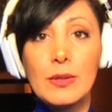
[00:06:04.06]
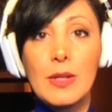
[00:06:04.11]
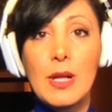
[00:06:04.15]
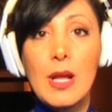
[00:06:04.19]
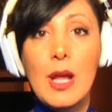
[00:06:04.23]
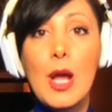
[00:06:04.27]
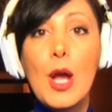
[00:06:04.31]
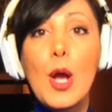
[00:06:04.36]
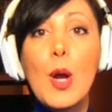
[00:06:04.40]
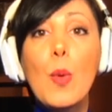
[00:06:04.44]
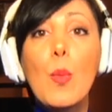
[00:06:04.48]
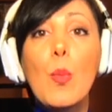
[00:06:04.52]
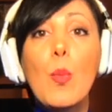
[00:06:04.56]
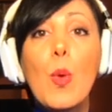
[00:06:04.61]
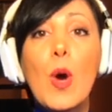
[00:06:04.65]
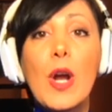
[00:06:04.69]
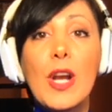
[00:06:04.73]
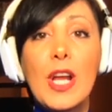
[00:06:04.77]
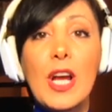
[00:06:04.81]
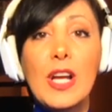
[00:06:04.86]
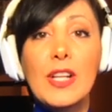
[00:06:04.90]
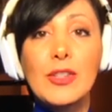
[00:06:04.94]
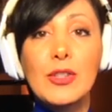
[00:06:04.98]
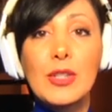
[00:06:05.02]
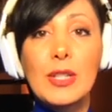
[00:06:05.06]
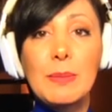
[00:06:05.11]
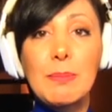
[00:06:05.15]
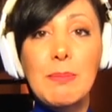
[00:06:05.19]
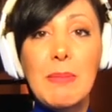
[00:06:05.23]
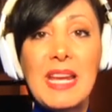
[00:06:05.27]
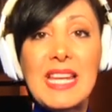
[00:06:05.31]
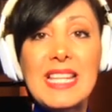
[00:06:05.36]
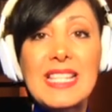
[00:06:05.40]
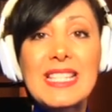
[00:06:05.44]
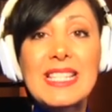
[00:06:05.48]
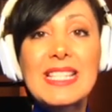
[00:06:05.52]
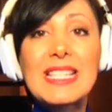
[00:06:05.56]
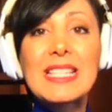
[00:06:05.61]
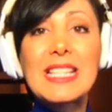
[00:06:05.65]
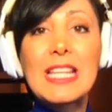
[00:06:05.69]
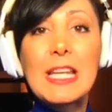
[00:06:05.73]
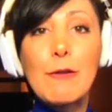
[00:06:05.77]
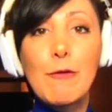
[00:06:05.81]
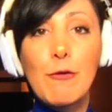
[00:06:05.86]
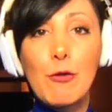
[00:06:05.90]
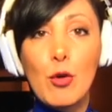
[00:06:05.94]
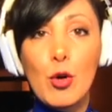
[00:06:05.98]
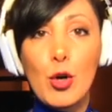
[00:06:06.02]
100 base
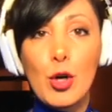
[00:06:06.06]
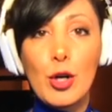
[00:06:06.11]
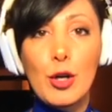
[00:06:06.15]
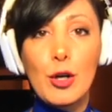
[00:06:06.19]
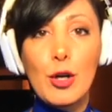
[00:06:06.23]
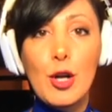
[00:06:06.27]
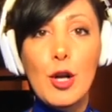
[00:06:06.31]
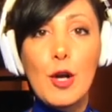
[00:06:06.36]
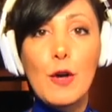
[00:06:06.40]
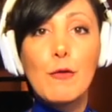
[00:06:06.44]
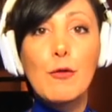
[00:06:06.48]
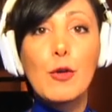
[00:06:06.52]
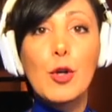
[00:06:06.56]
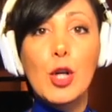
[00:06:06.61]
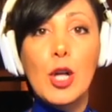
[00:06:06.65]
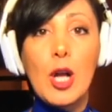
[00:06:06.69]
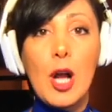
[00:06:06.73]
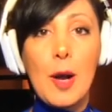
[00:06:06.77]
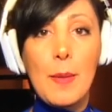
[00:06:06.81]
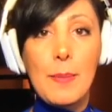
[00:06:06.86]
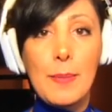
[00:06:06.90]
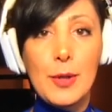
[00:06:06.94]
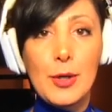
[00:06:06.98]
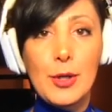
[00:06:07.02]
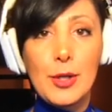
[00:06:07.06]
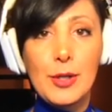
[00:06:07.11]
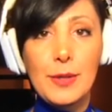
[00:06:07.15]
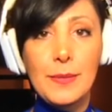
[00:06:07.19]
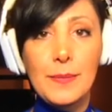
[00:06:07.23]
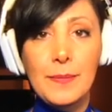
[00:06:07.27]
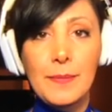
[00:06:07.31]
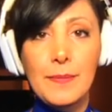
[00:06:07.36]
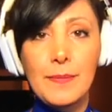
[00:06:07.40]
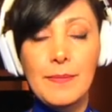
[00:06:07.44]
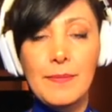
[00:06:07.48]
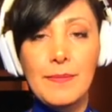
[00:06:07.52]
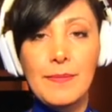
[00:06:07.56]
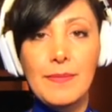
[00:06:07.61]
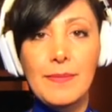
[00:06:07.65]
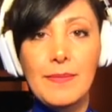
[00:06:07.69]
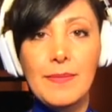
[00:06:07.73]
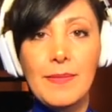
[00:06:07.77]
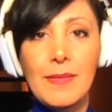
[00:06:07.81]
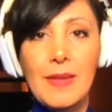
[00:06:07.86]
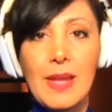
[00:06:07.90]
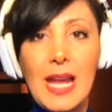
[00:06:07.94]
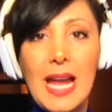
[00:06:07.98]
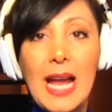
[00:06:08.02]
T4 for copper
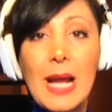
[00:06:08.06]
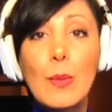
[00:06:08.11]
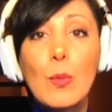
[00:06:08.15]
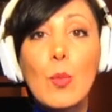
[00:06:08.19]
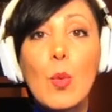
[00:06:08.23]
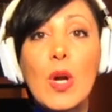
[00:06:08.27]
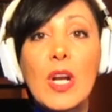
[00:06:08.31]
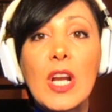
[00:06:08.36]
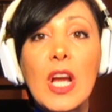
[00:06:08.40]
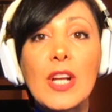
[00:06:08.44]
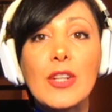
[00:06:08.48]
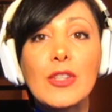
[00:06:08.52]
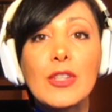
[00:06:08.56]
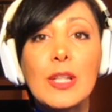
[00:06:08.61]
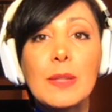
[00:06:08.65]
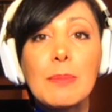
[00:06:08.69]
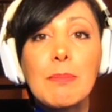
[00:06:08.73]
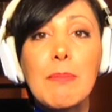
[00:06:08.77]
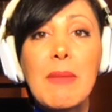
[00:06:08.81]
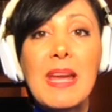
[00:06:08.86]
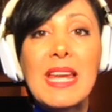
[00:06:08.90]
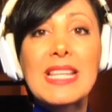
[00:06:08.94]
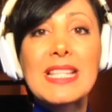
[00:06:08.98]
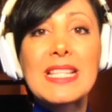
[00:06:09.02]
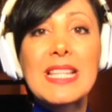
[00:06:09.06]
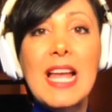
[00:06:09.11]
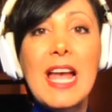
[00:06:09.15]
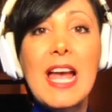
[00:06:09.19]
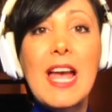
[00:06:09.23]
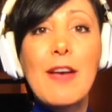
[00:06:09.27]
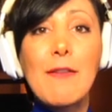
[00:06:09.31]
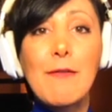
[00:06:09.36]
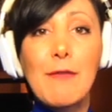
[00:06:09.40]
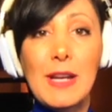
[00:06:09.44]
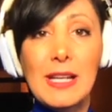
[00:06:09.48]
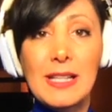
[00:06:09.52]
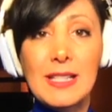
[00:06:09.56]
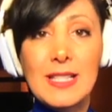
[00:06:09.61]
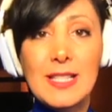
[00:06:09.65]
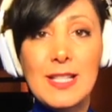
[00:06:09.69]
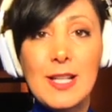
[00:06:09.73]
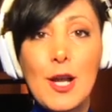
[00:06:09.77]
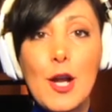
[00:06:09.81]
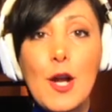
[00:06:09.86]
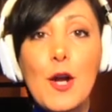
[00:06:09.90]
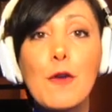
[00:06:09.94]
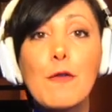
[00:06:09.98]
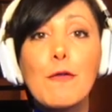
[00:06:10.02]
and 100 base FX
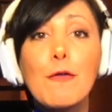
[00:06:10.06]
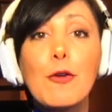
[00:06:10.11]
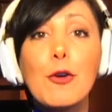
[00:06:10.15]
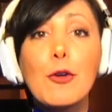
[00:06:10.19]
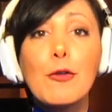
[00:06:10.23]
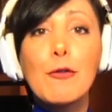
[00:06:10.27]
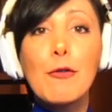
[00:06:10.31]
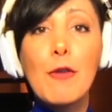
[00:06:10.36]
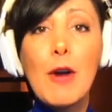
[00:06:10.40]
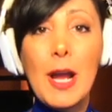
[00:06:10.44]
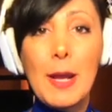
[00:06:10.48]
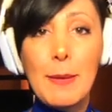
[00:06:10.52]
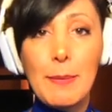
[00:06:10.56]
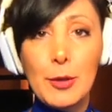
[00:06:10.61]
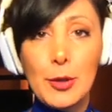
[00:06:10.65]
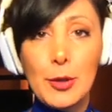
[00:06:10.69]
for fiber.